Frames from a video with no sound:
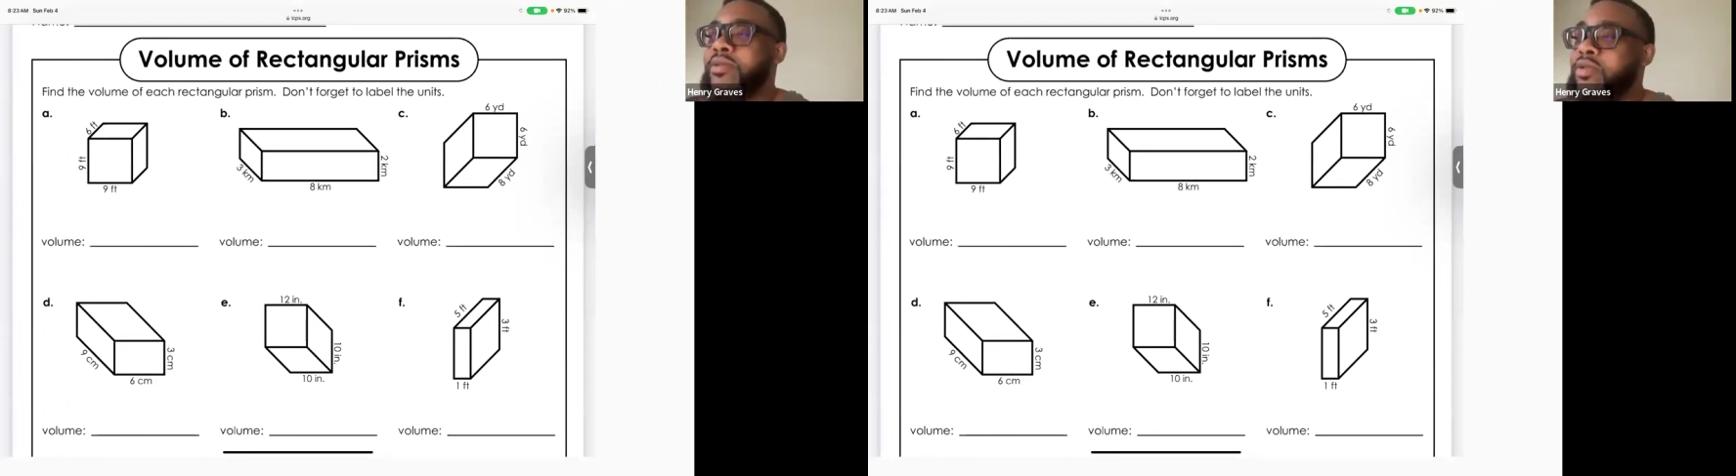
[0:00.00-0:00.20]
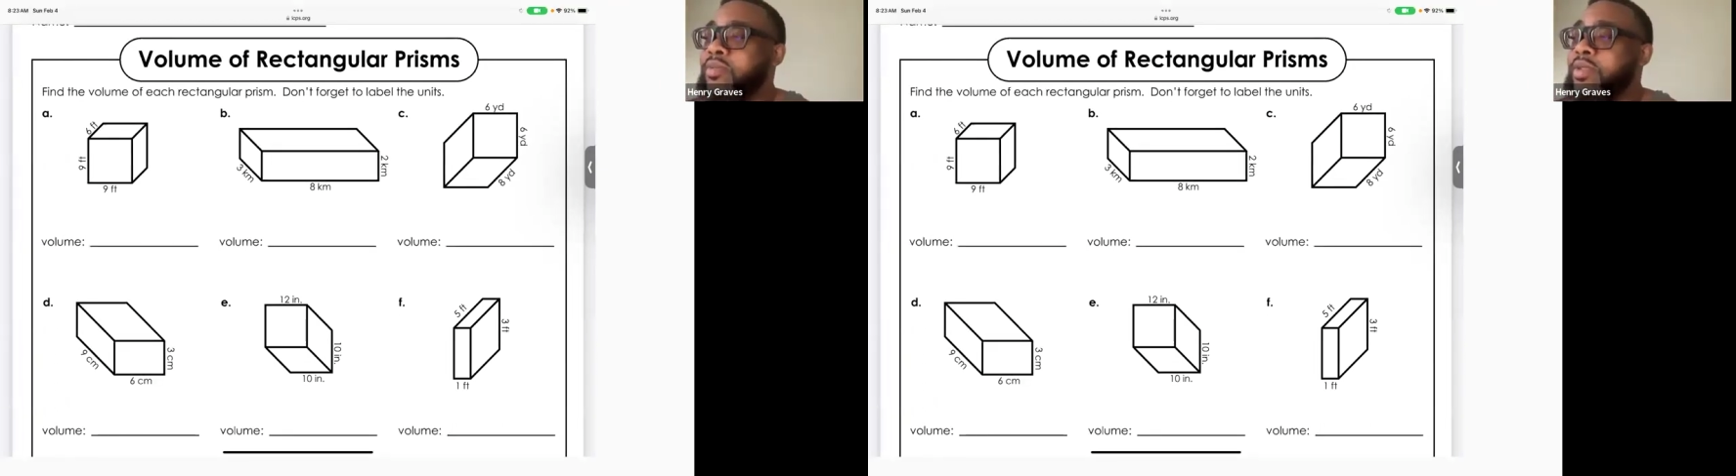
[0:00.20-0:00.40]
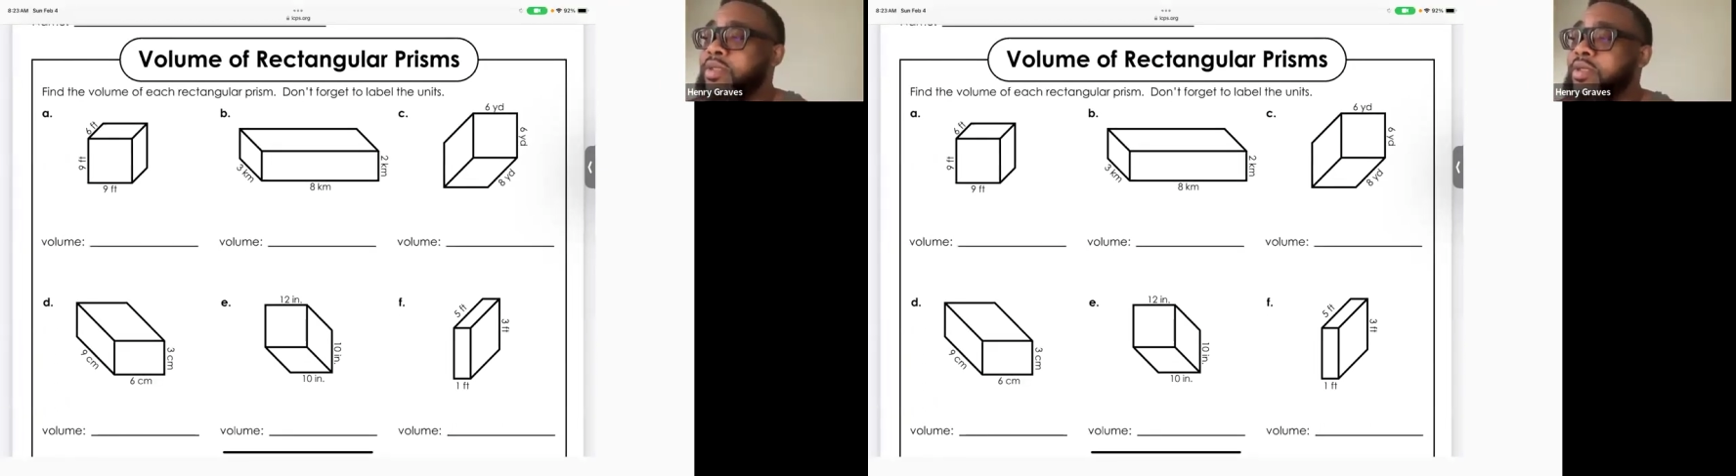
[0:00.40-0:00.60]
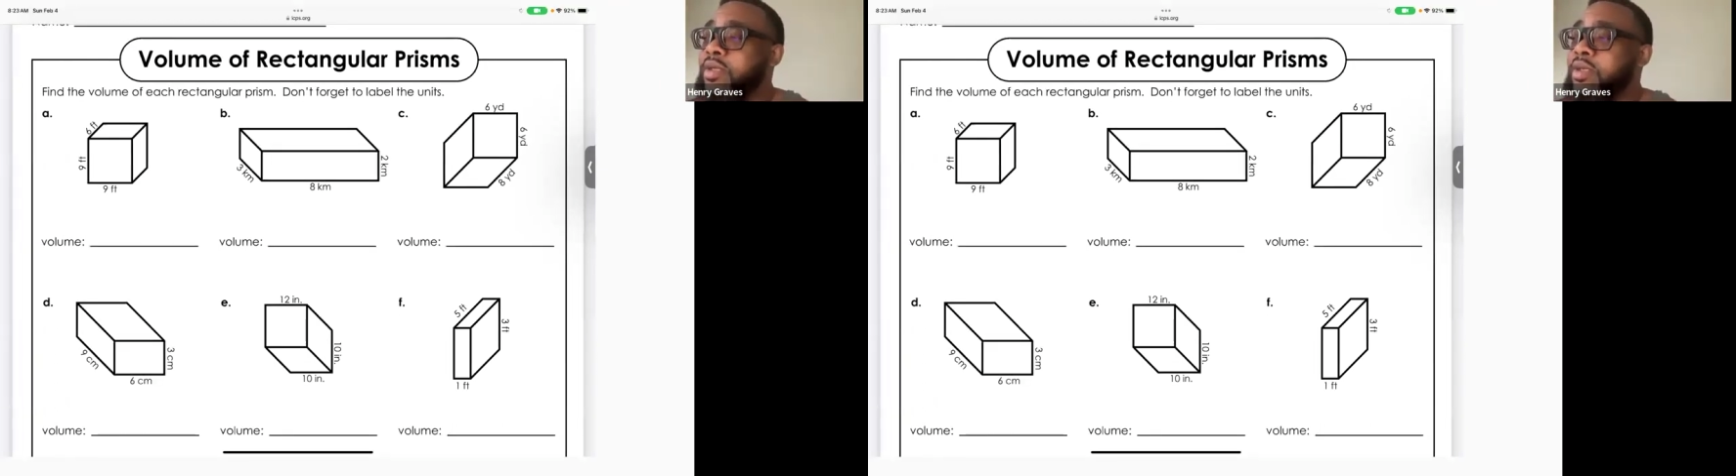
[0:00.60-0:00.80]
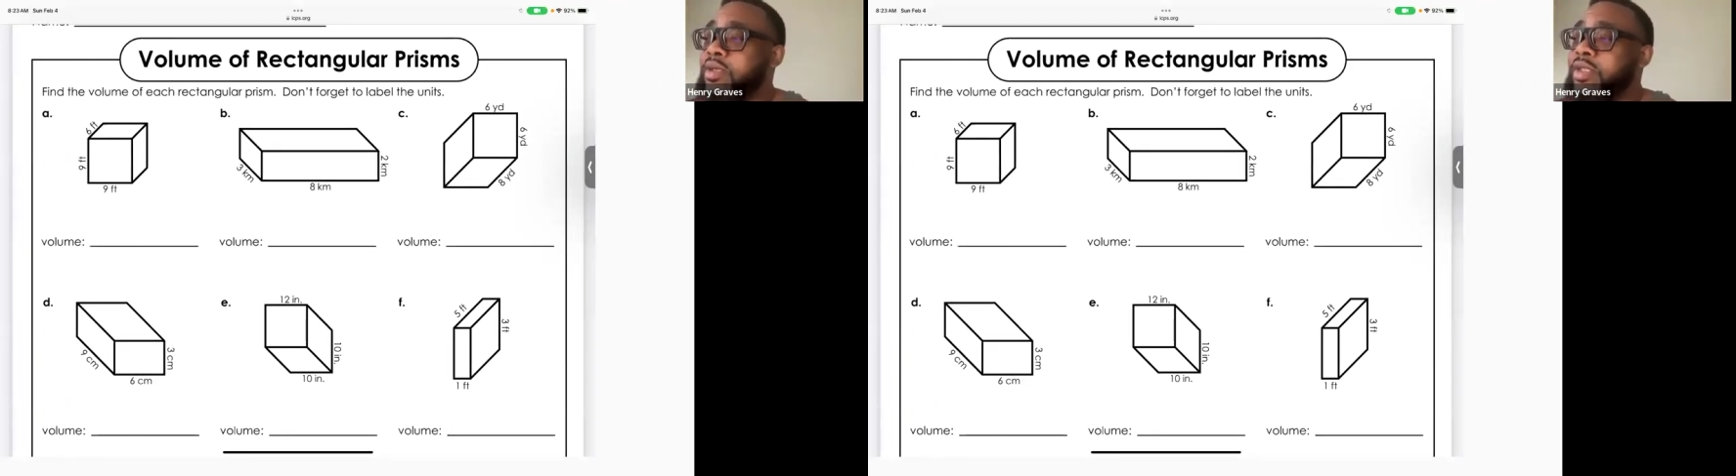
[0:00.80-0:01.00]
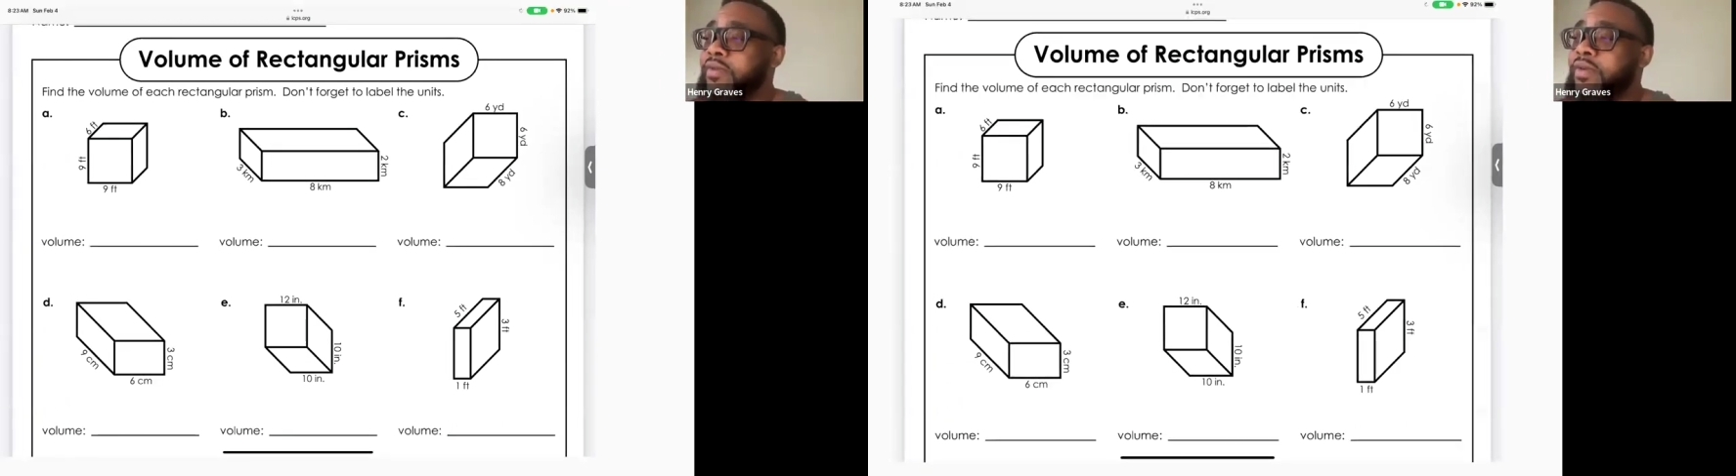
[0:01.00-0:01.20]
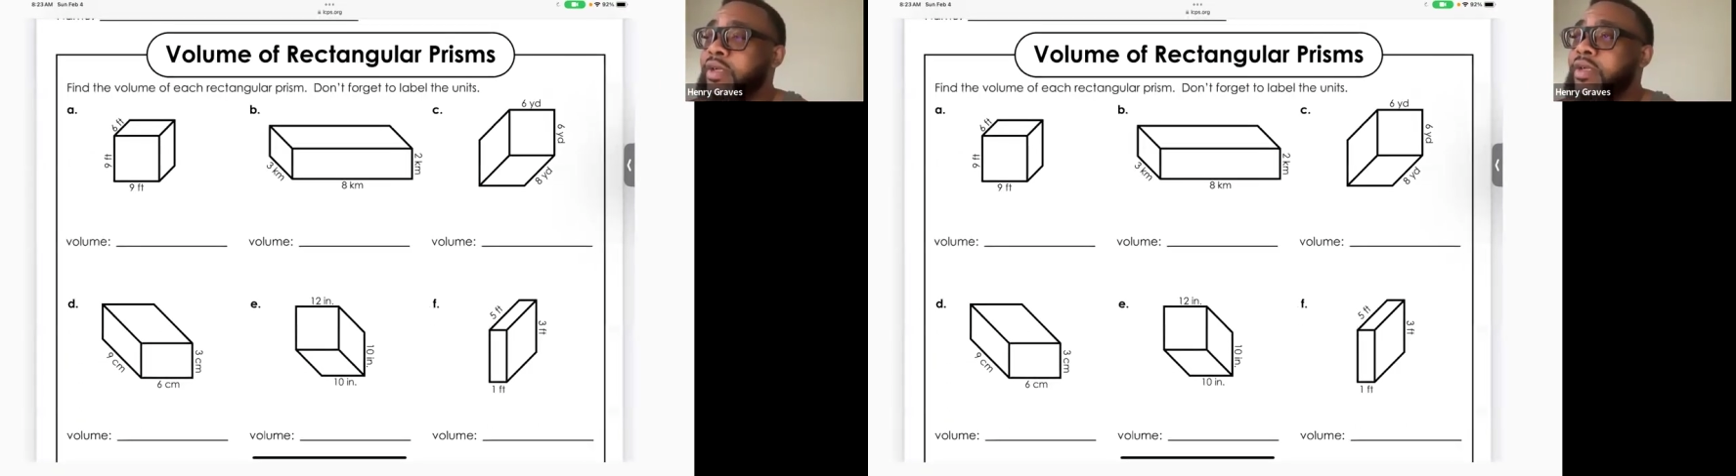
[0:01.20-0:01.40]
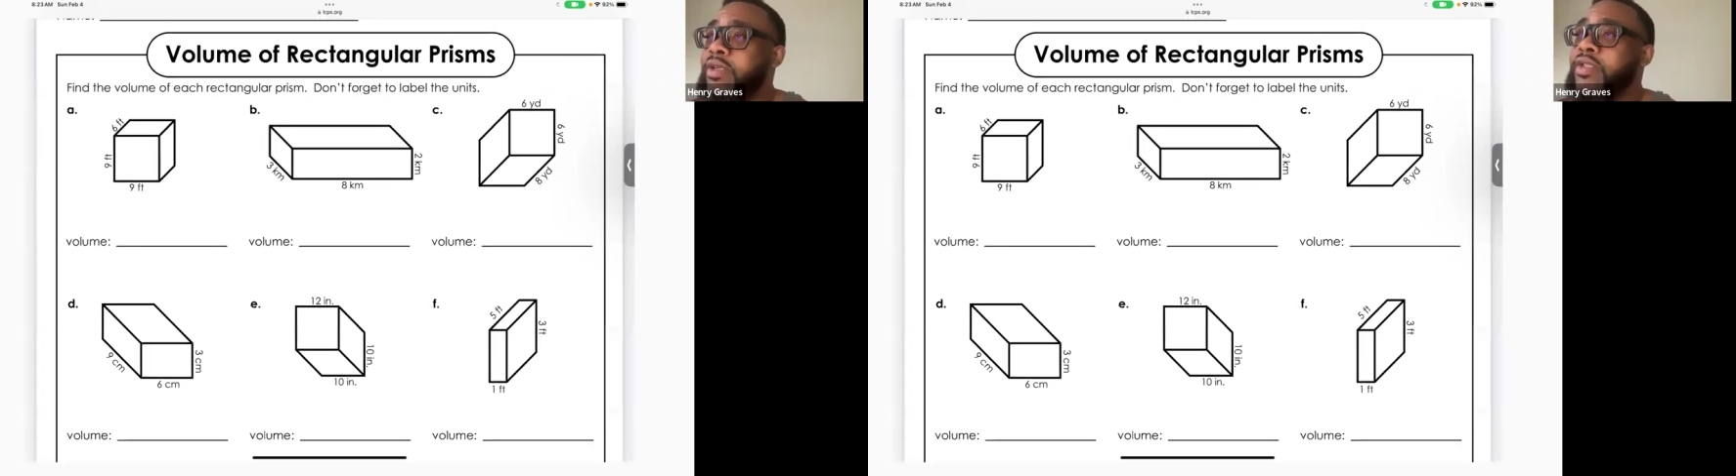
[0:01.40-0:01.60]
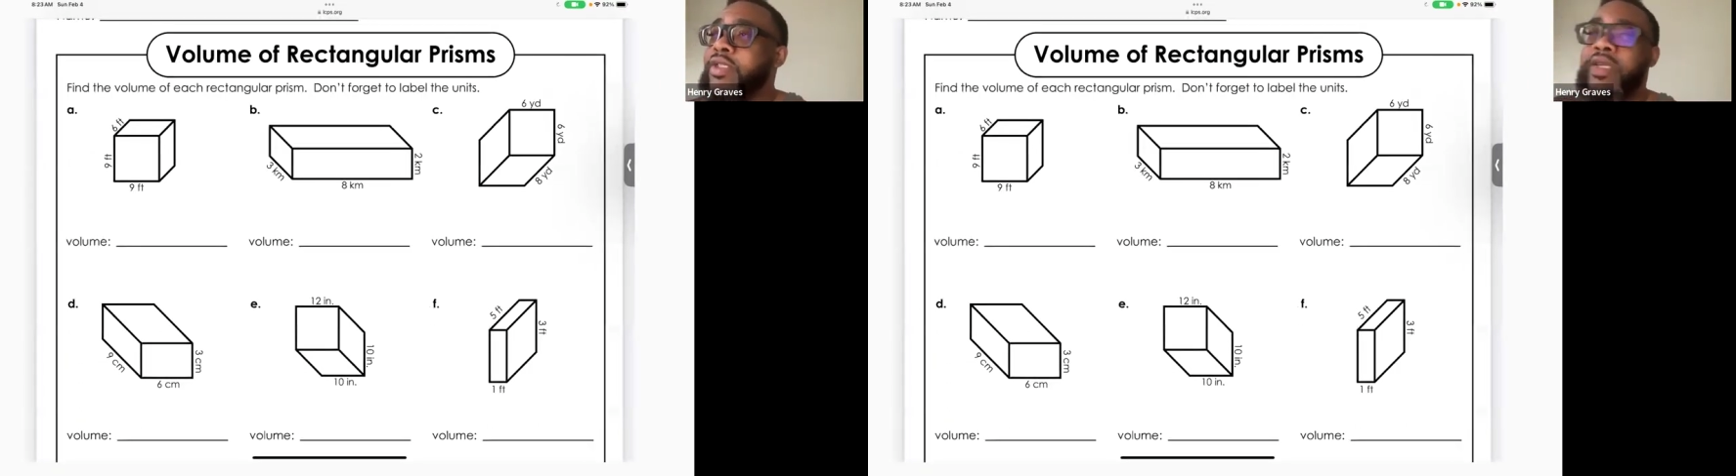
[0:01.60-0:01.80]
use a